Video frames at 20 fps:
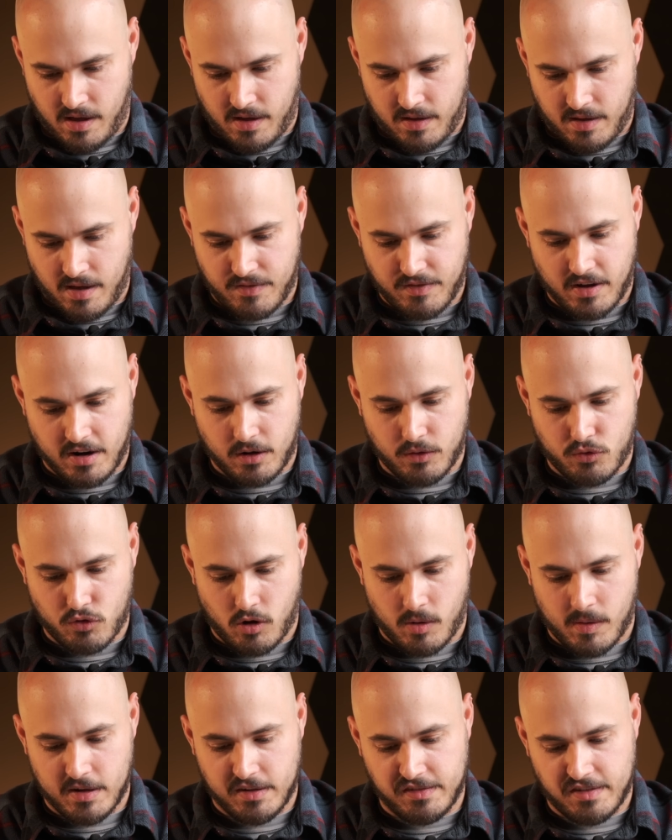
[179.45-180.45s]
I've got to go through
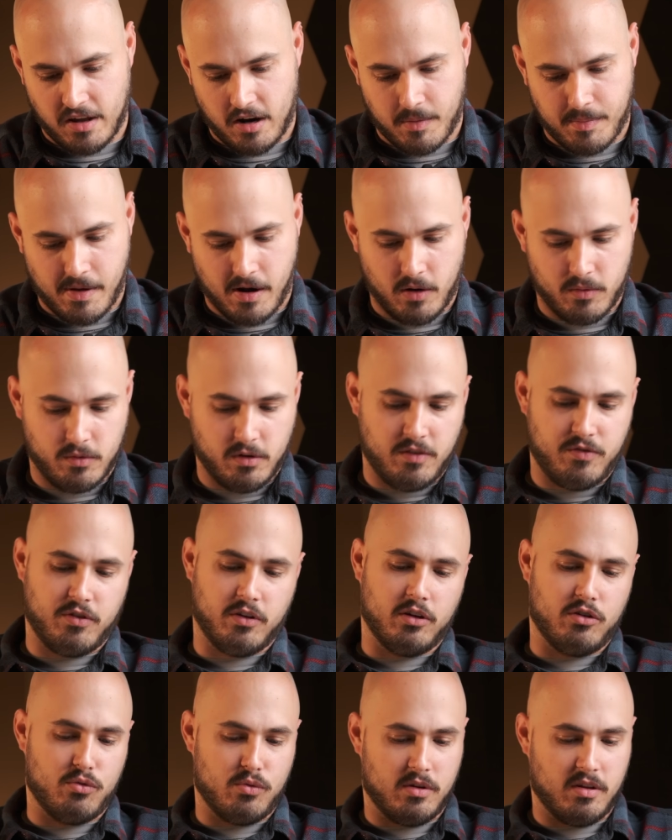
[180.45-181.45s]
all my setup. I don't really feel
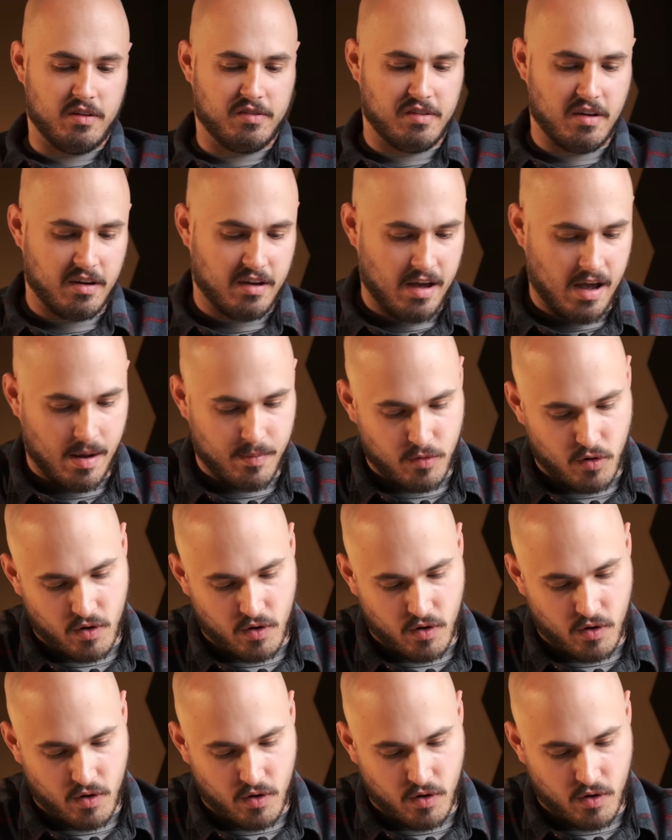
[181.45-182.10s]
like doing this on camera